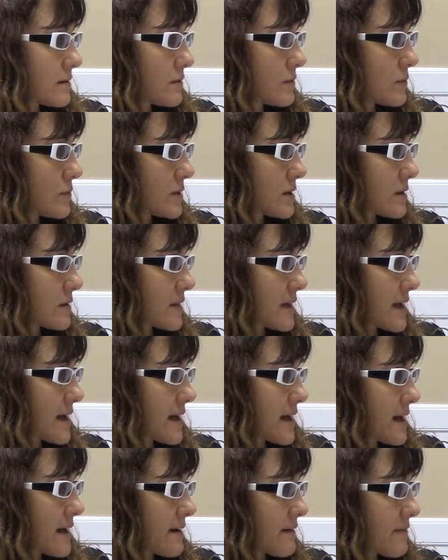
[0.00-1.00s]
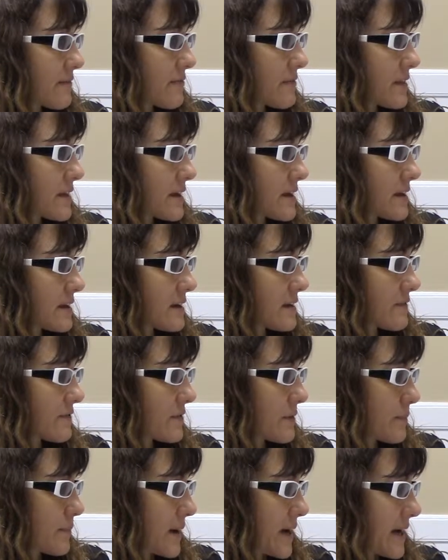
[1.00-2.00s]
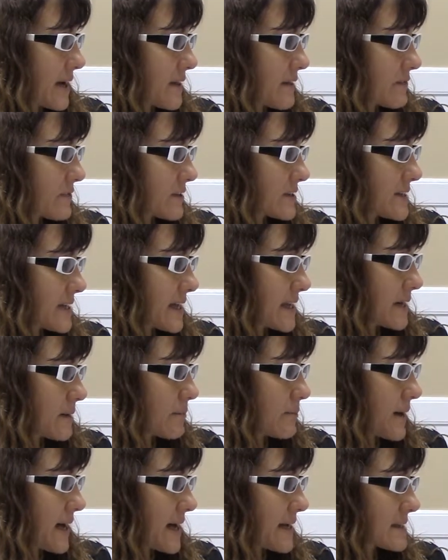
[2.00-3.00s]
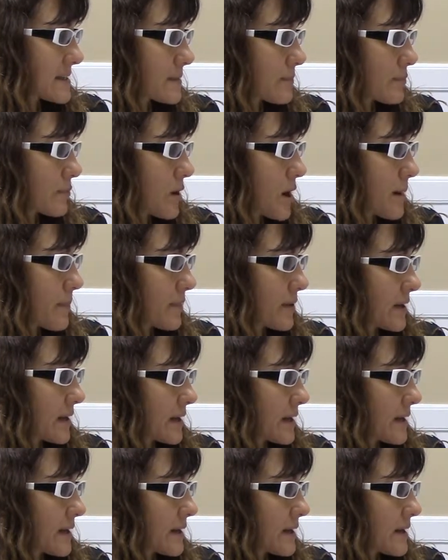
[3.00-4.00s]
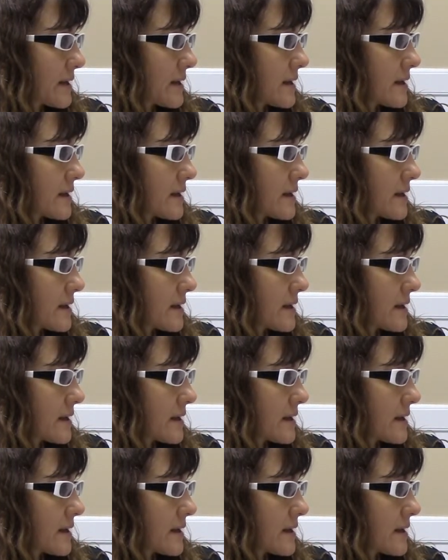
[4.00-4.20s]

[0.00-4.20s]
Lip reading: where they have that if the tenant buys the property,